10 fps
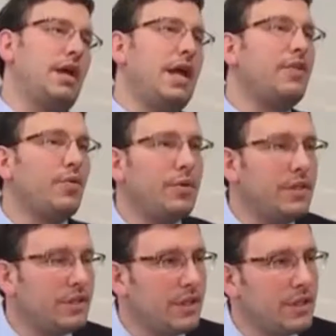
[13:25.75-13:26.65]
And the
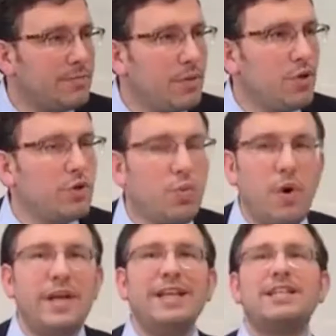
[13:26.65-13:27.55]
reason is because
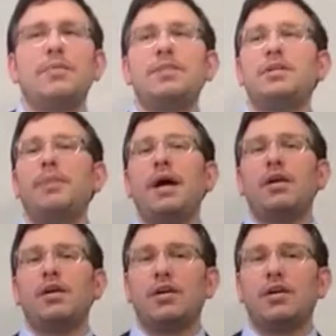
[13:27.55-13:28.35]
what is a midbar?